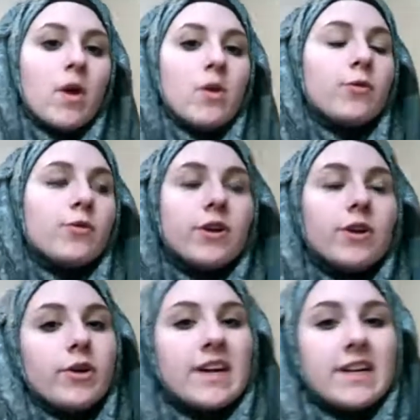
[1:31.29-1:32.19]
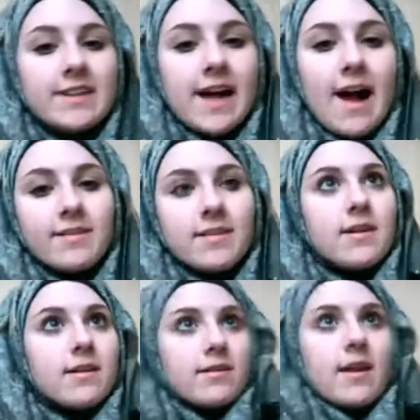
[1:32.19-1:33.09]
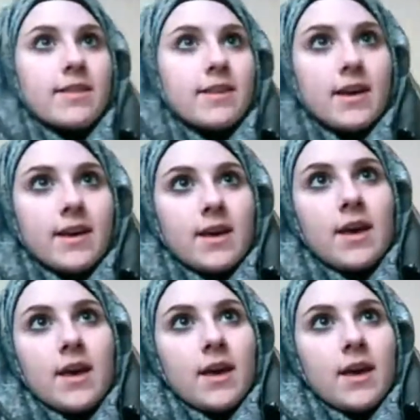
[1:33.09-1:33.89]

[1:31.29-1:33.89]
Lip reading: So we started going to classes, I think,